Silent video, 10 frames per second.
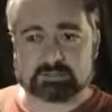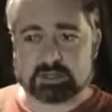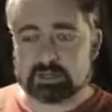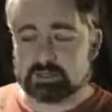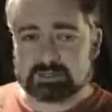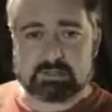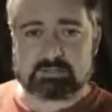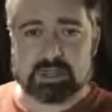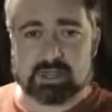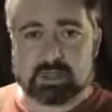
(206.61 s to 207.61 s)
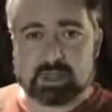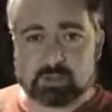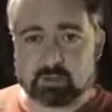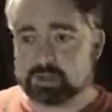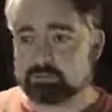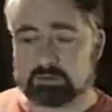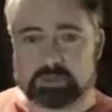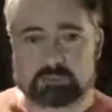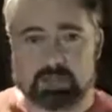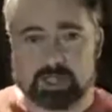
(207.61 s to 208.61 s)
you know, it's up there, will it
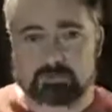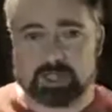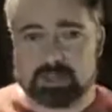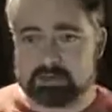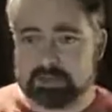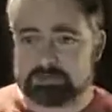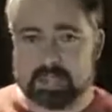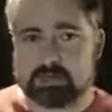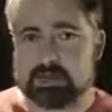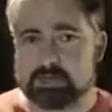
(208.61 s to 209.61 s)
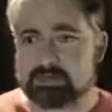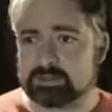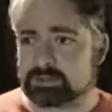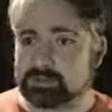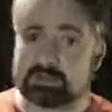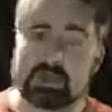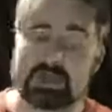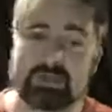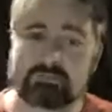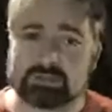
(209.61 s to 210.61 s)
replace my iPad in day-to-day use? It's got
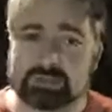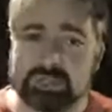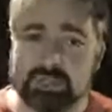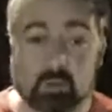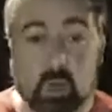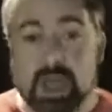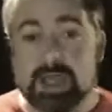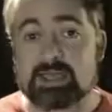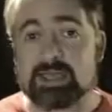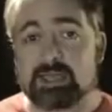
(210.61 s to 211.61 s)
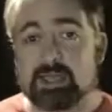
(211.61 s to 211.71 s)
to have 3G on it. Why?